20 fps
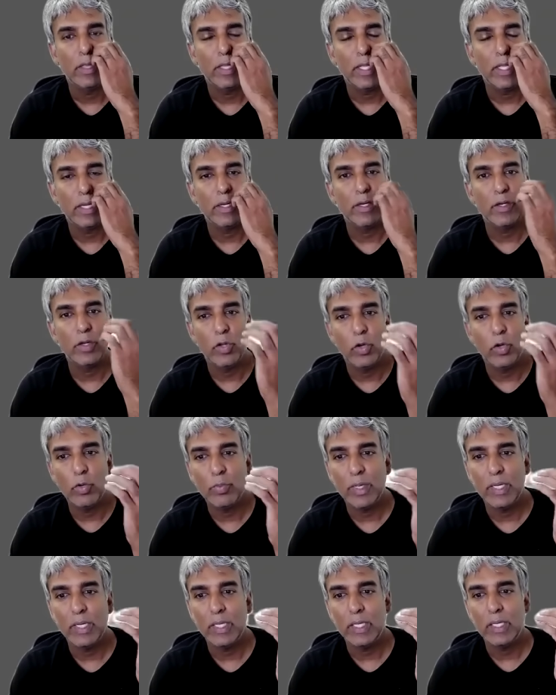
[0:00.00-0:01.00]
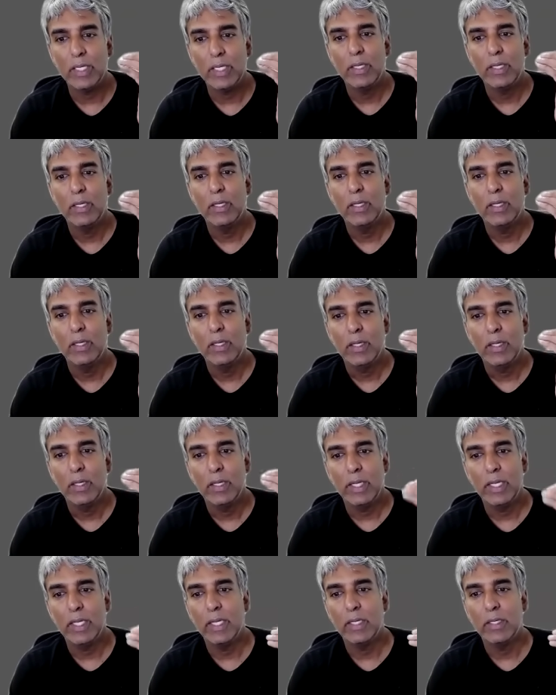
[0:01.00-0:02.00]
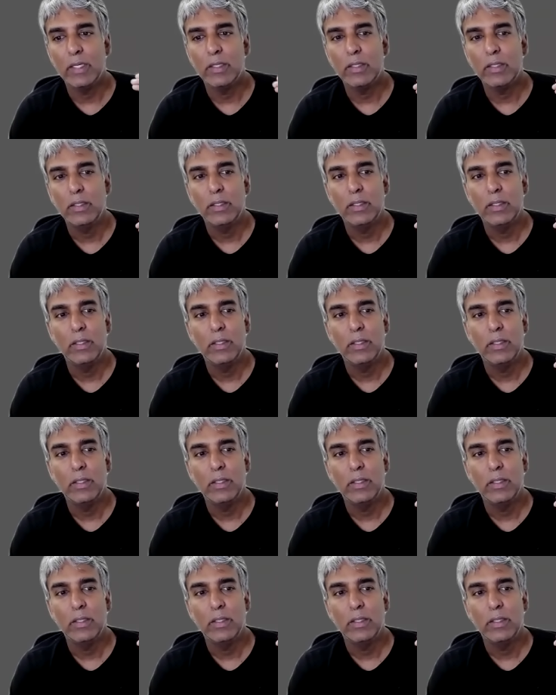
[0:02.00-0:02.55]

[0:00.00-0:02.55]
that nobody in